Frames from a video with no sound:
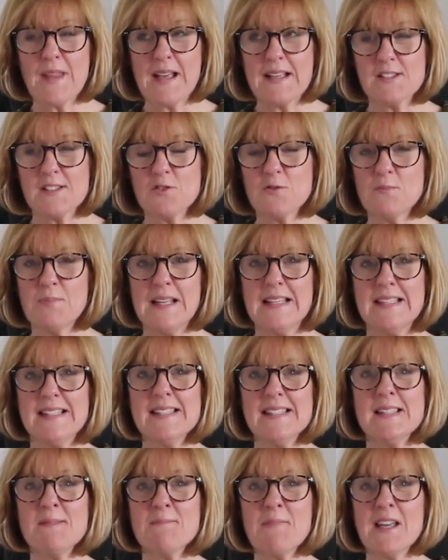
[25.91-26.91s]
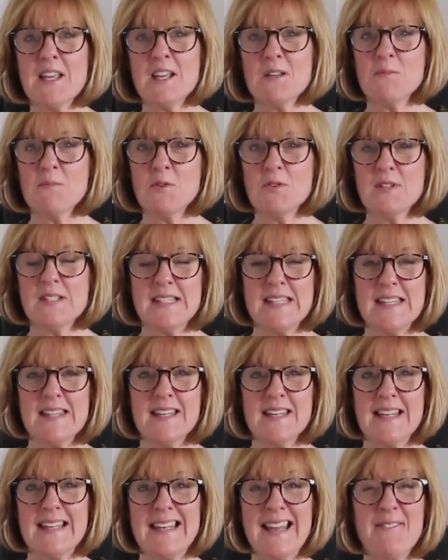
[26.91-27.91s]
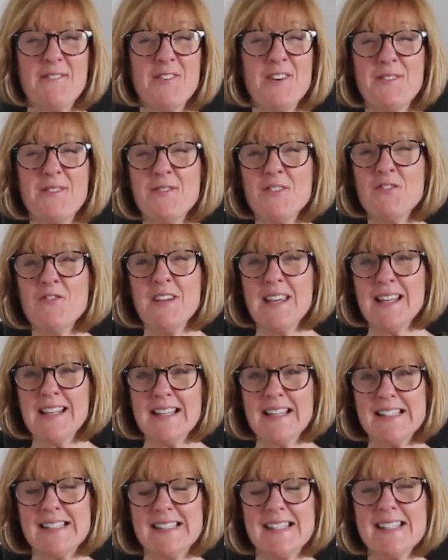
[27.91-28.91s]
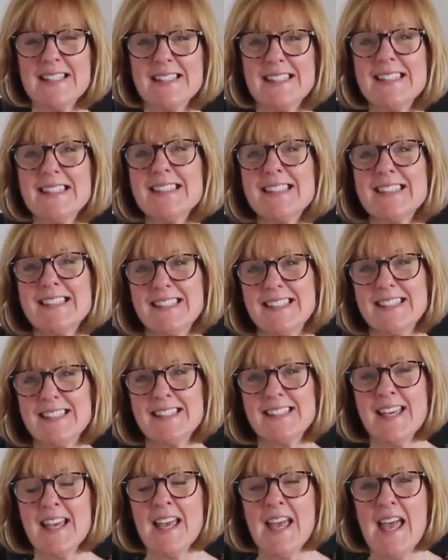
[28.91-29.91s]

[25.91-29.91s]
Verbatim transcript: I saw places in my community that I never even realised existed.